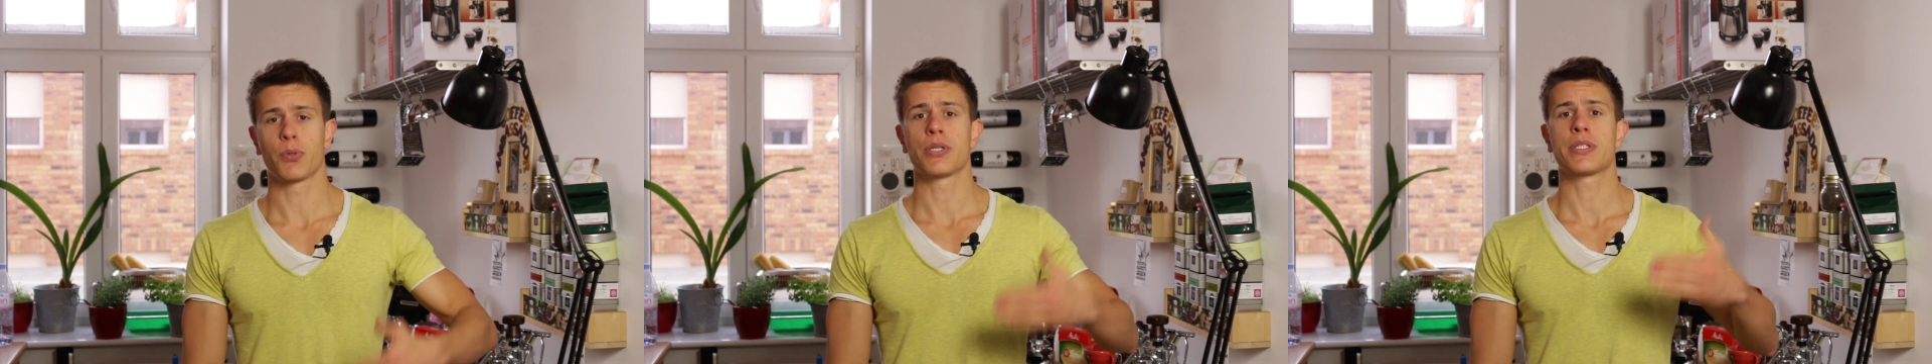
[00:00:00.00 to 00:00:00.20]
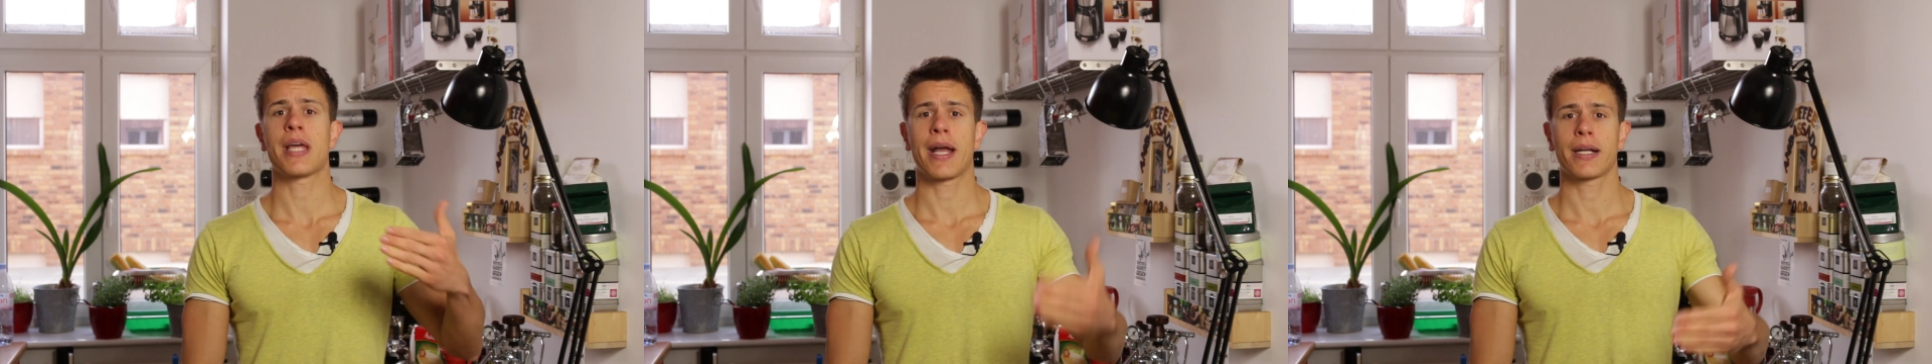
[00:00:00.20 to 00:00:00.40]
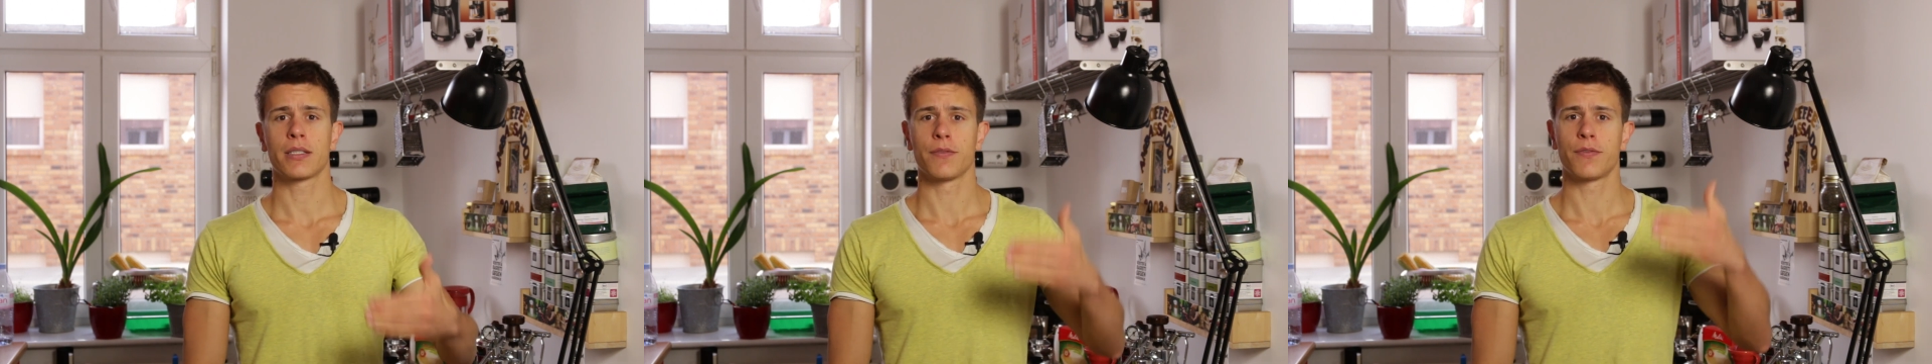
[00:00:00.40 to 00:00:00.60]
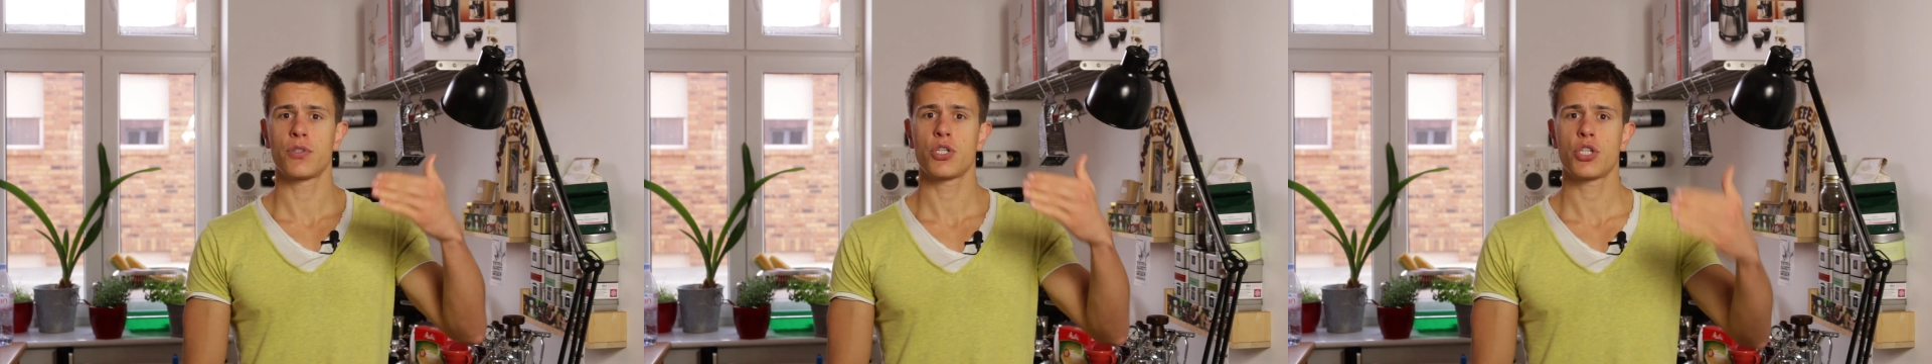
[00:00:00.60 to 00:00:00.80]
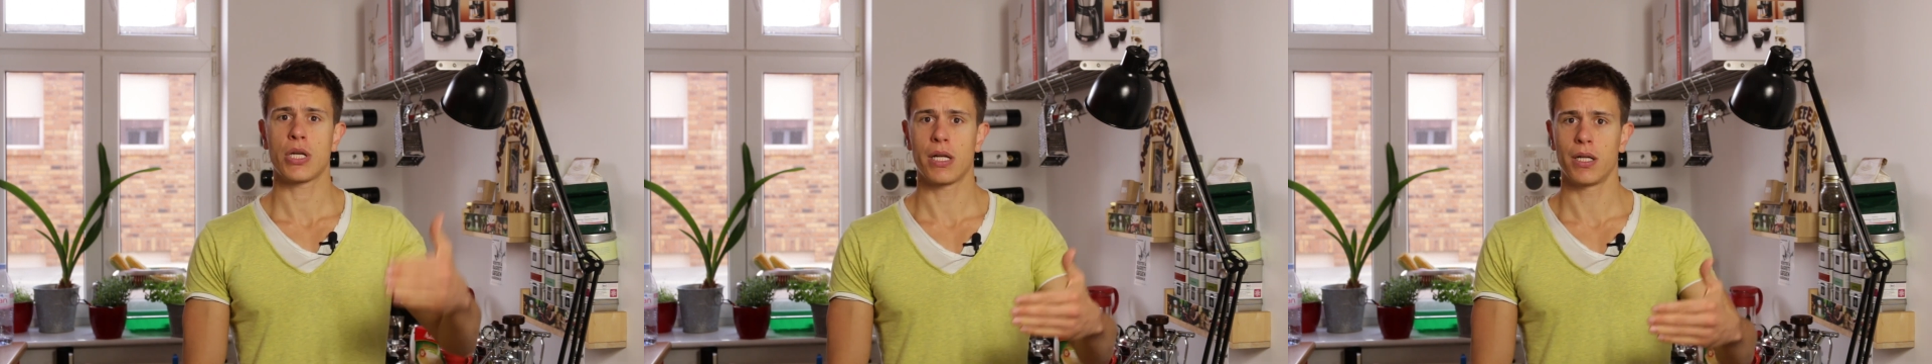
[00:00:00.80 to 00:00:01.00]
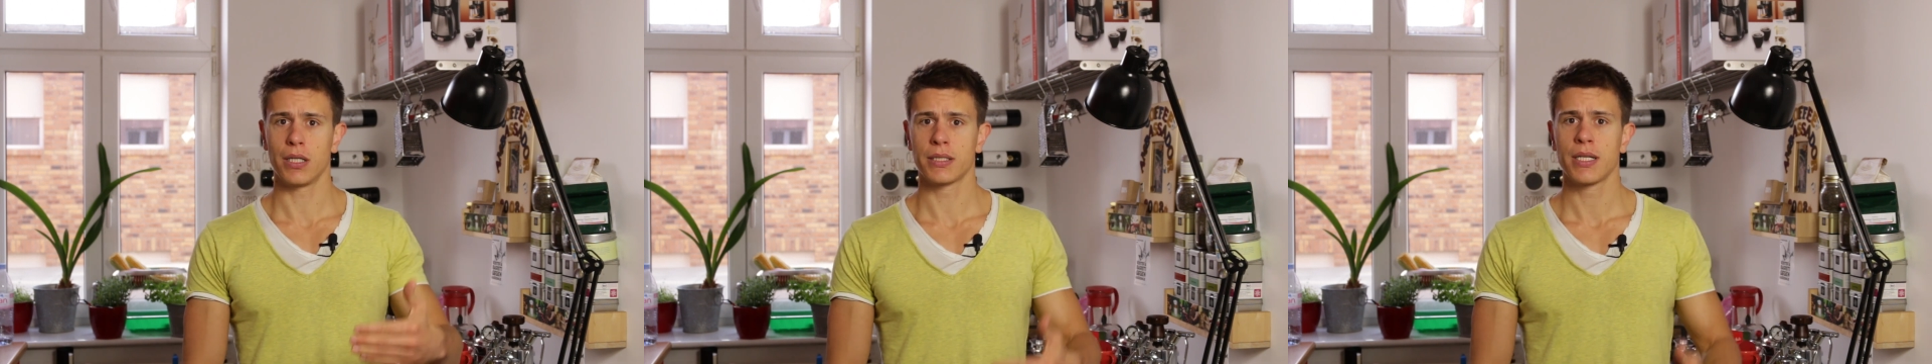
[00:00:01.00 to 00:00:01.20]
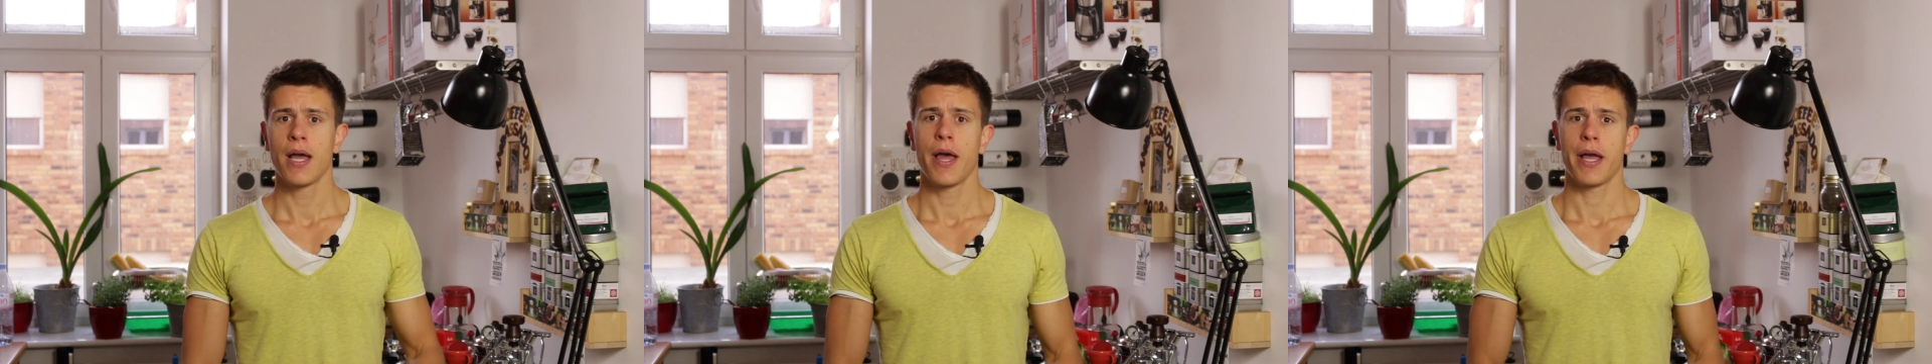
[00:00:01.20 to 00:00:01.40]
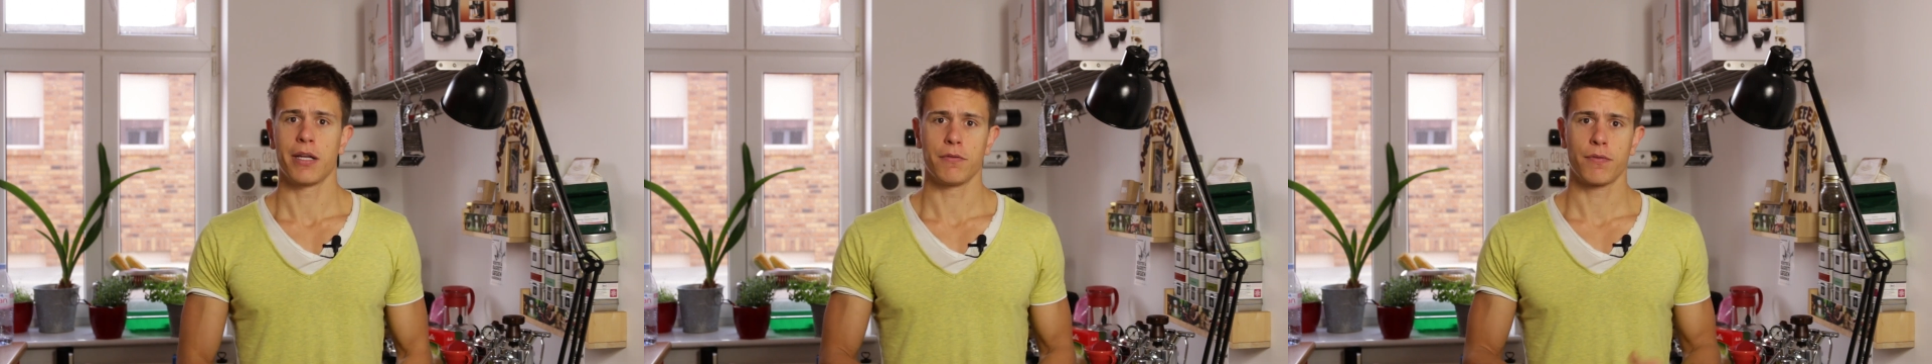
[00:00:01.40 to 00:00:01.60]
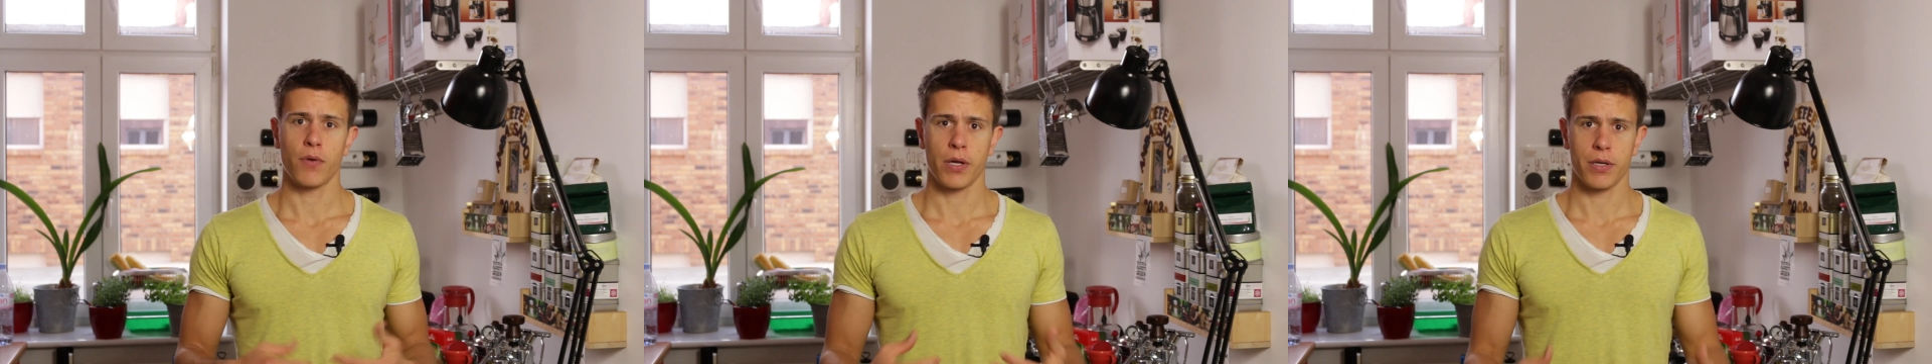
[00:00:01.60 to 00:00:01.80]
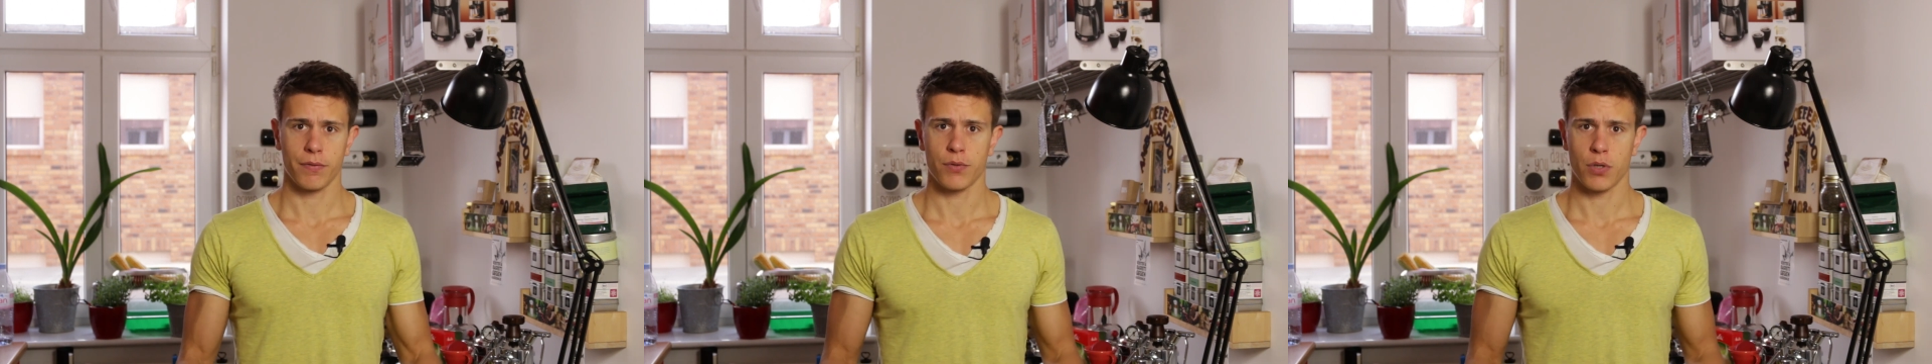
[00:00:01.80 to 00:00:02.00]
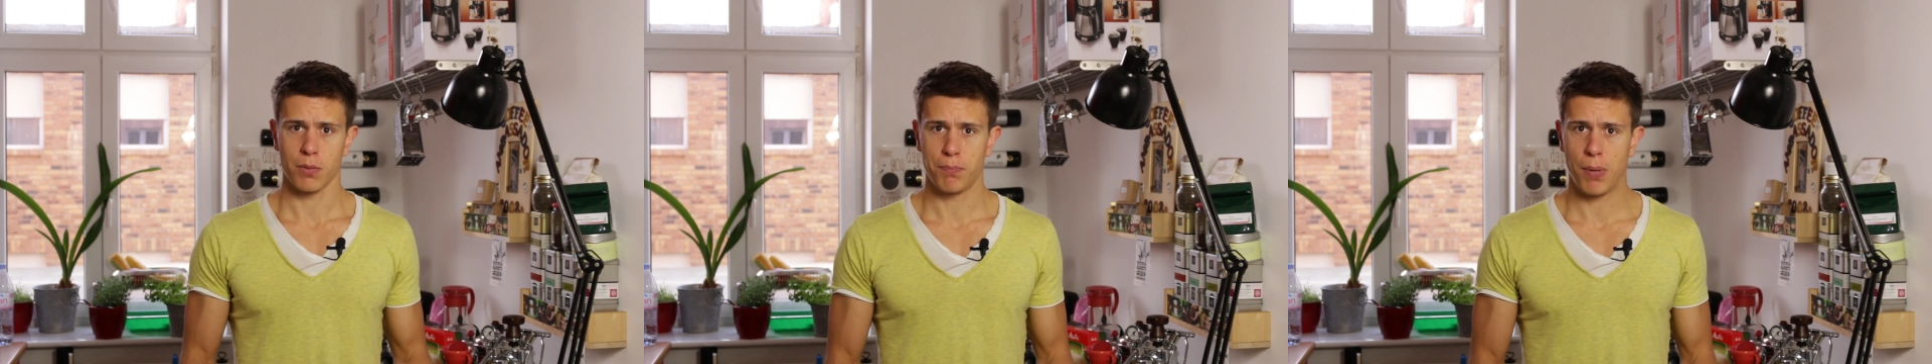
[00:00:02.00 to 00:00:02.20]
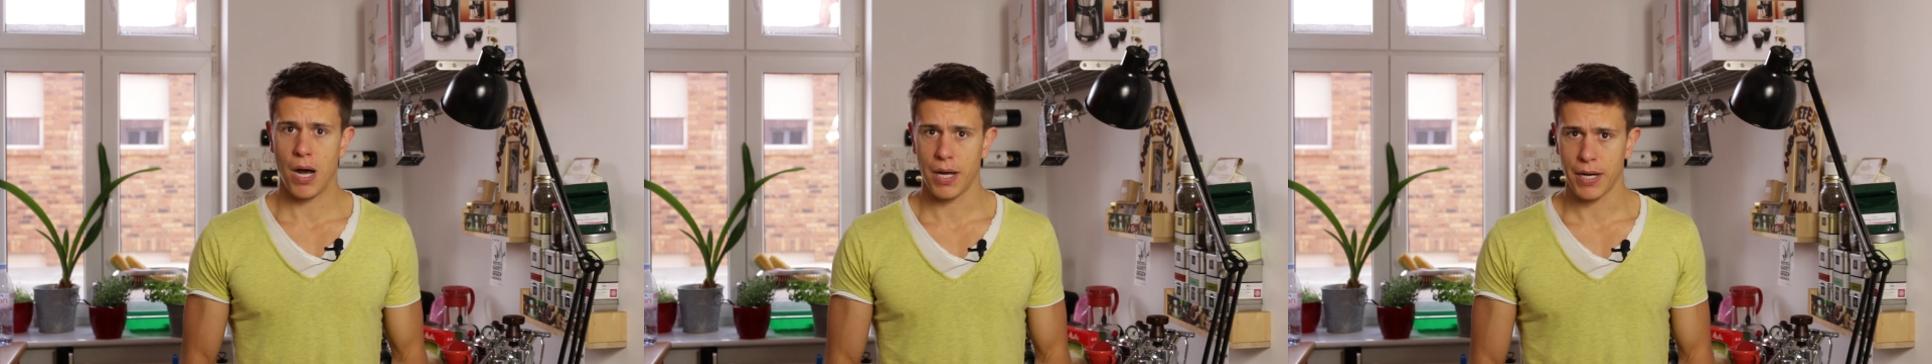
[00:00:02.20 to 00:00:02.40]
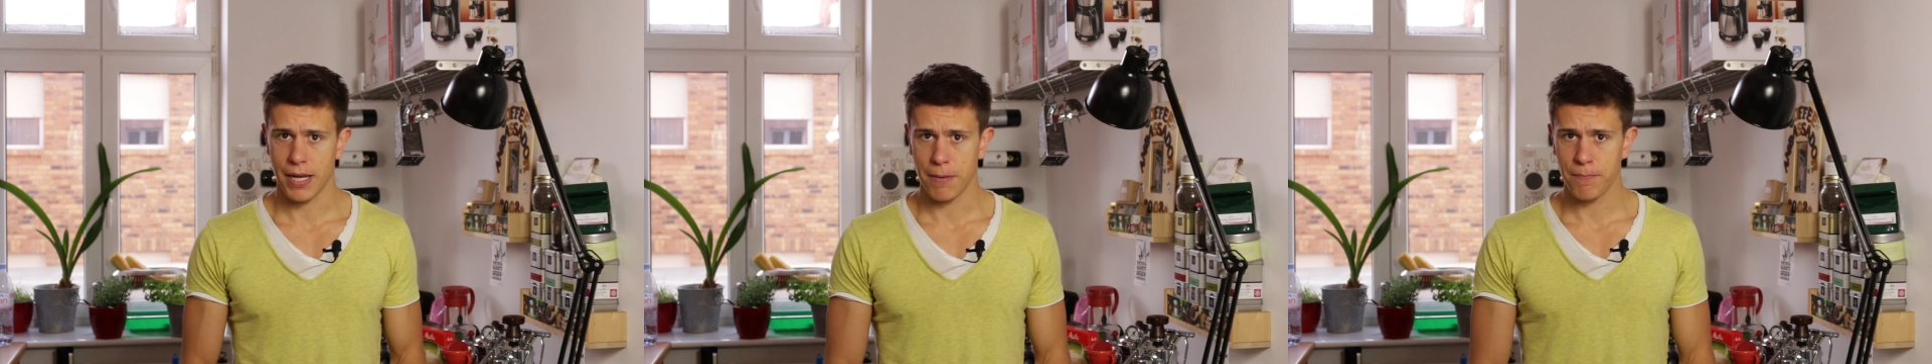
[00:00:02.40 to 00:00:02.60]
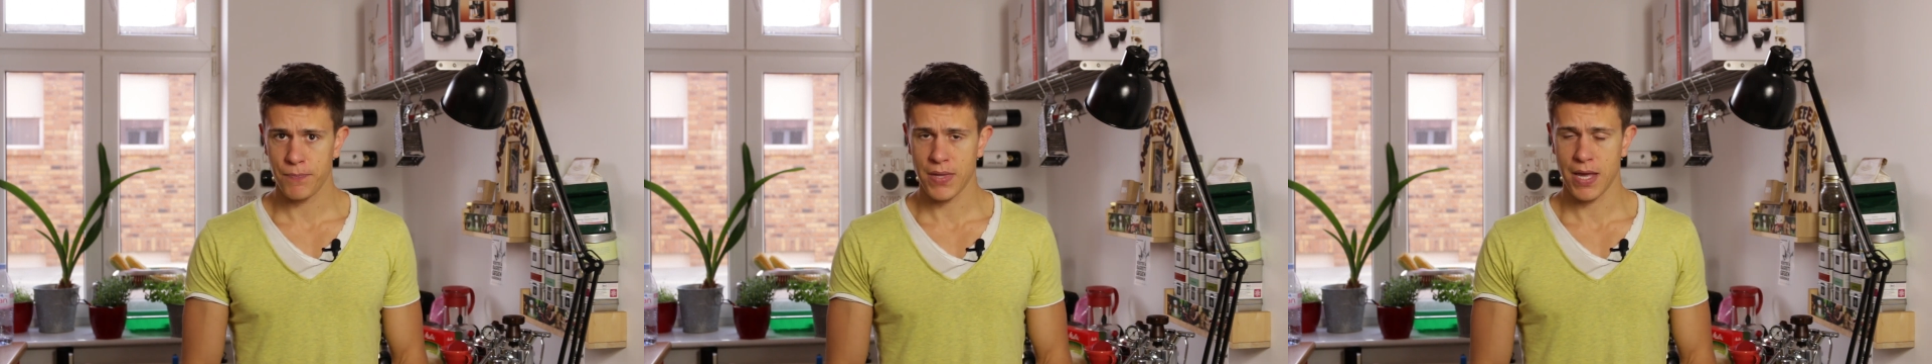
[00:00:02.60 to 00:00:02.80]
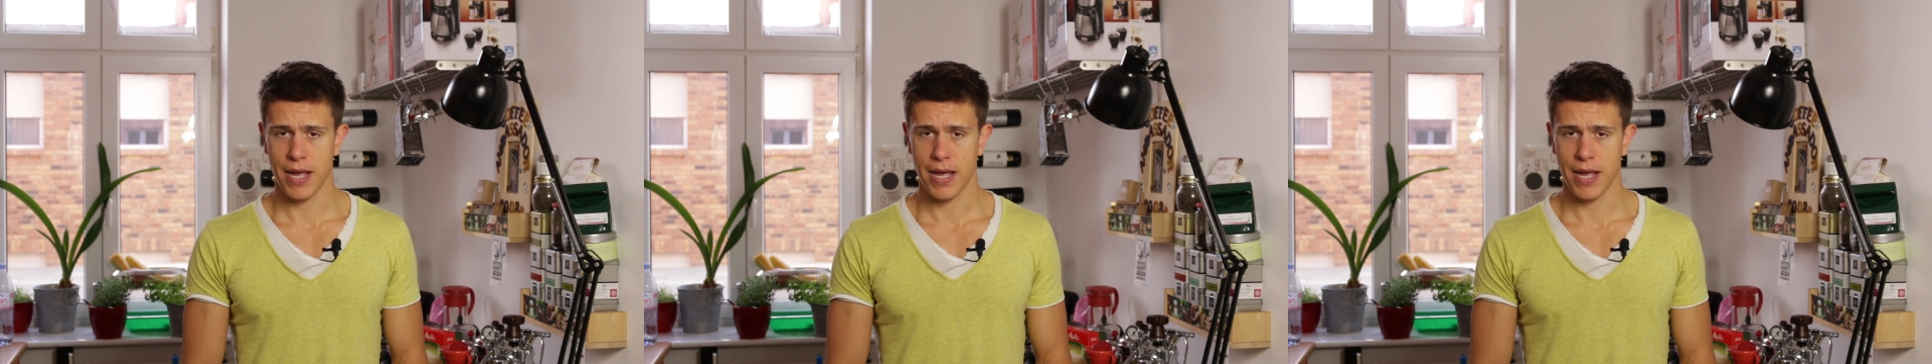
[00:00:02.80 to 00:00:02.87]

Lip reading: protective shield in front of your body,